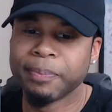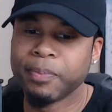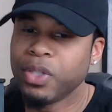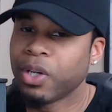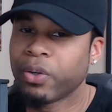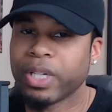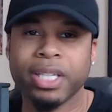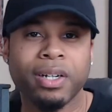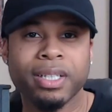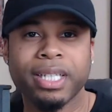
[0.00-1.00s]
to
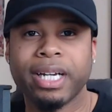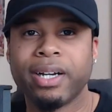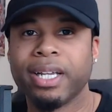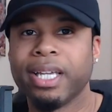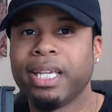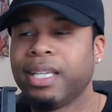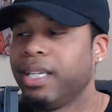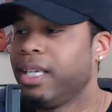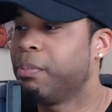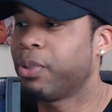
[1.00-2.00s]
get on there
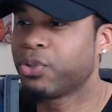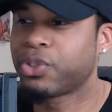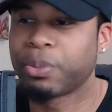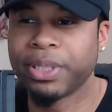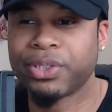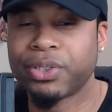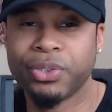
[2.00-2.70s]
and post your pictures.